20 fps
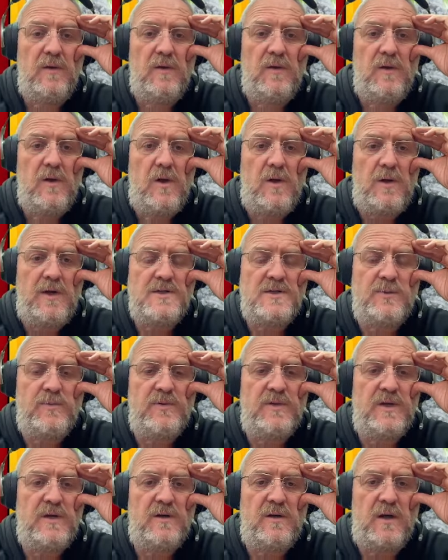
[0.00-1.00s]
Okay,
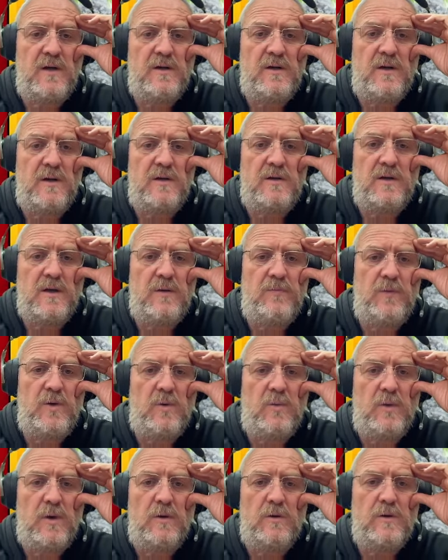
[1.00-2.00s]
Timothy, good night, good night, good night. You're
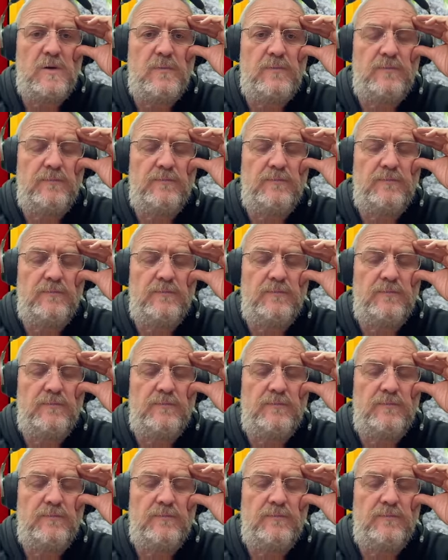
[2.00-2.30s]
welcome.